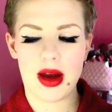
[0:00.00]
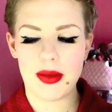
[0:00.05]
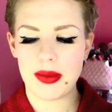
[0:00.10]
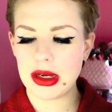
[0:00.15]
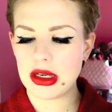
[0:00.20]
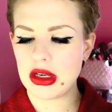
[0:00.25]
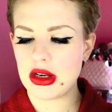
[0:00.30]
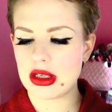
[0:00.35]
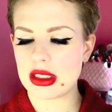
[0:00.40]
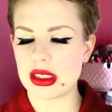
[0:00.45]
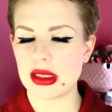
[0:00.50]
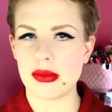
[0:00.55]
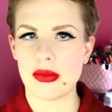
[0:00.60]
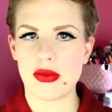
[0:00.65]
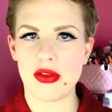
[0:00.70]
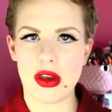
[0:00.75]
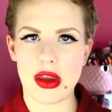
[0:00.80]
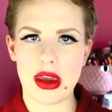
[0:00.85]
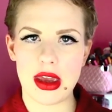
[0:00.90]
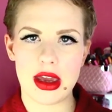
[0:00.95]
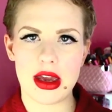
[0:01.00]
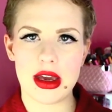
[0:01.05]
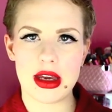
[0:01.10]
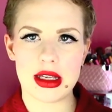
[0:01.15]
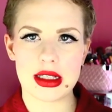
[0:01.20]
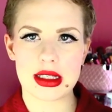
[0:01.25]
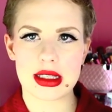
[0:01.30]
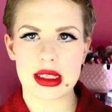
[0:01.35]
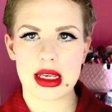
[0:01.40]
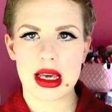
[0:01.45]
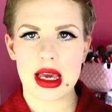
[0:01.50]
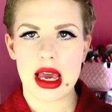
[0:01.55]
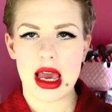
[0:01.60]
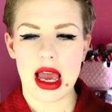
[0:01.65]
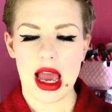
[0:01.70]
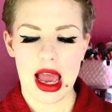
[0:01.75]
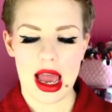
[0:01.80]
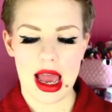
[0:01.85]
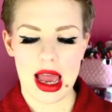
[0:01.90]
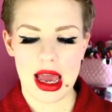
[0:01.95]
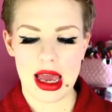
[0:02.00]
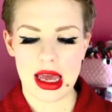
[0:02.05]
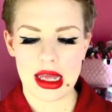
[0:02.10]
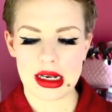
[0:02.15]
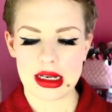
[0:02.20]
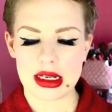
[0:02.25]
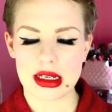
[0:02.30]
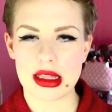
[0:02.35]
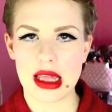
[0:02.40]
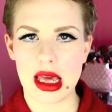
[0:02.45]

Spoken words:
I've been using them for years, and